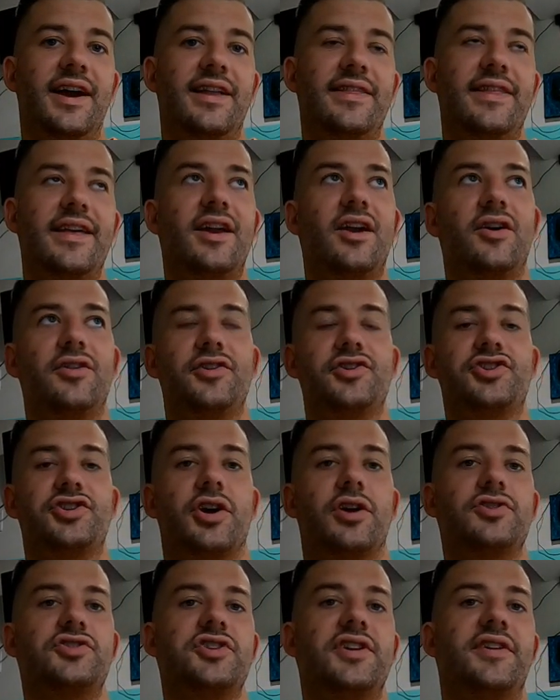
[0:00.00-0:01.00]
And then on the
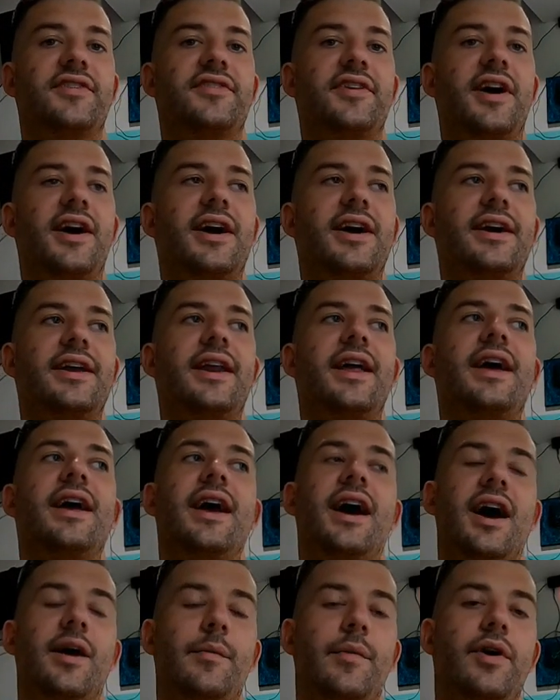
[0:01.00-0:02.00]
charging side,
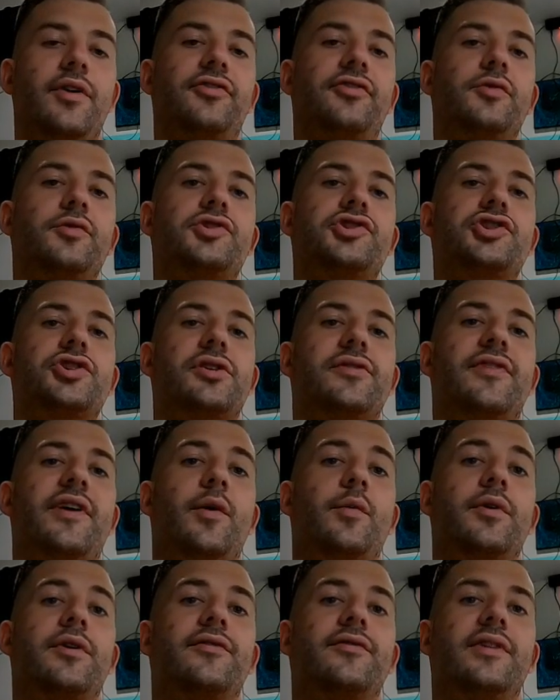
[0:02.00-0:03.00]
I'm also sure if
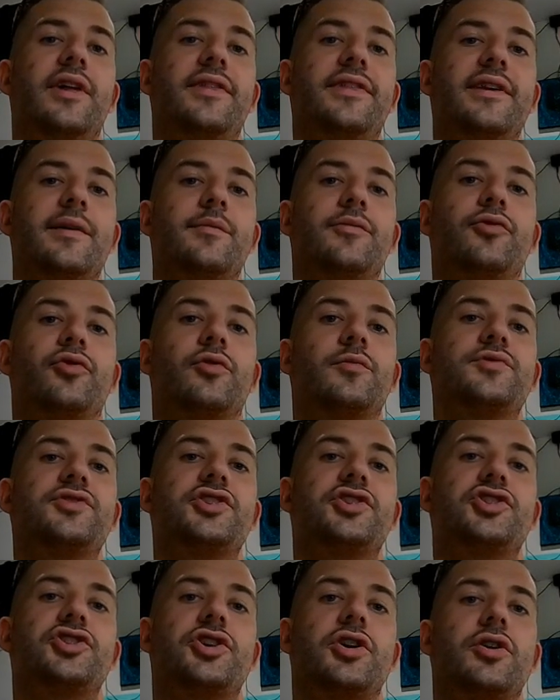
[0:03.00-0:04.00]
I would have let the
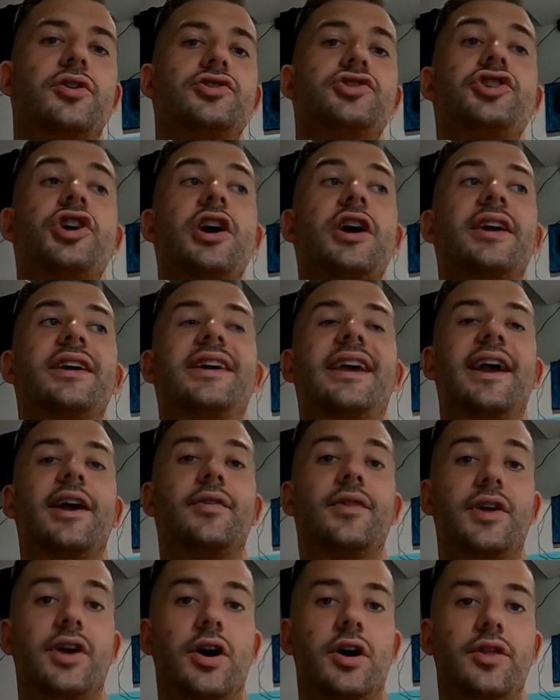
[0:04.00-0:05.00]
absorption charge
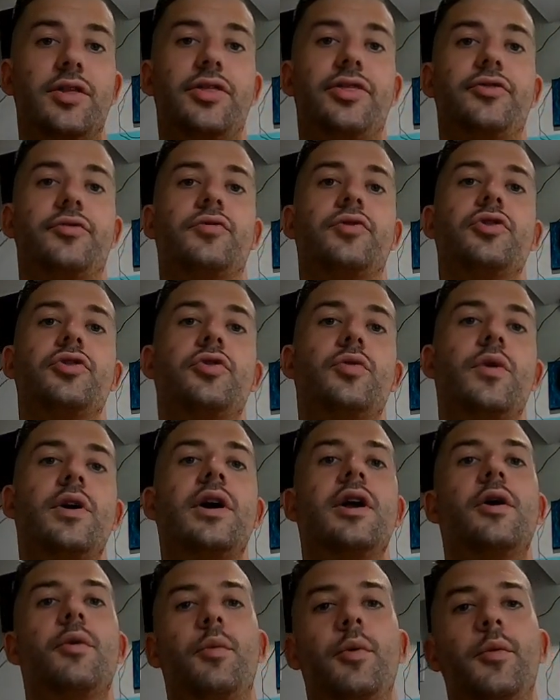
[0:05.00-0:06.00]
carry on through,
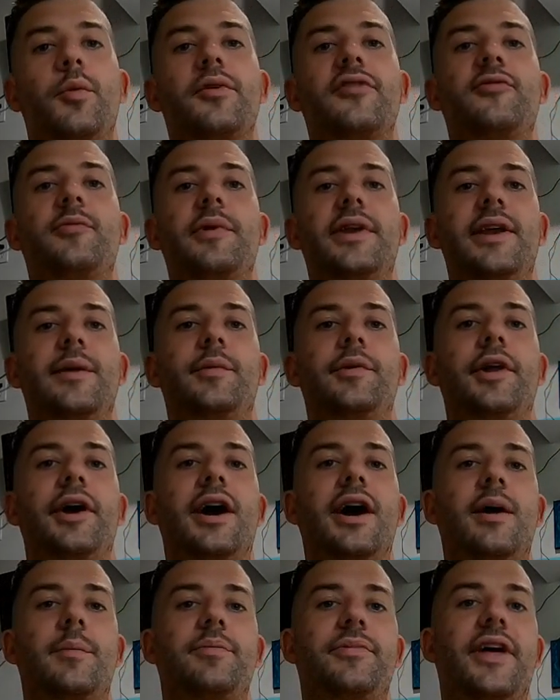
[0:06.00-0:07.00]
we would have been able to
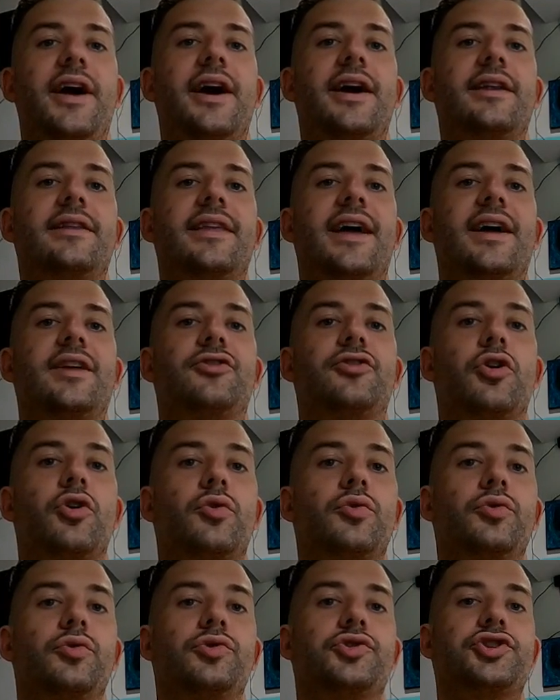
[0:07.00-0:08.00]
up that, that
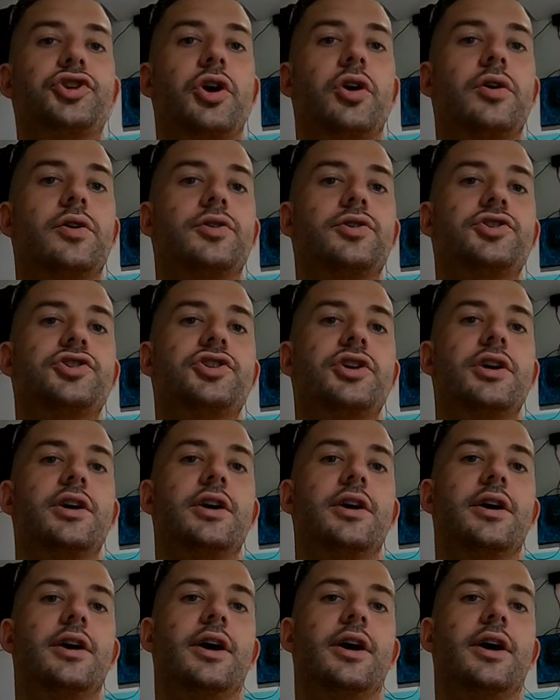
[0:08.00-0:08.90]
total charge